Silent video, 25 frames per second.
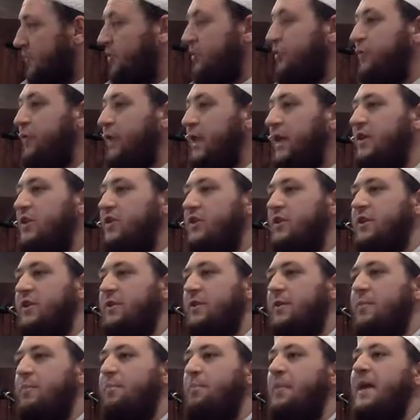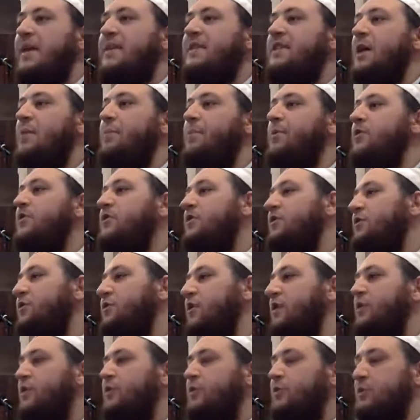Reflection makes a person
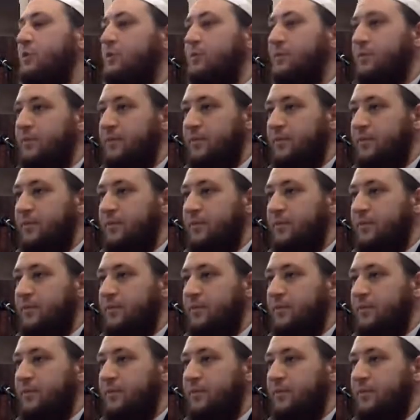fearful.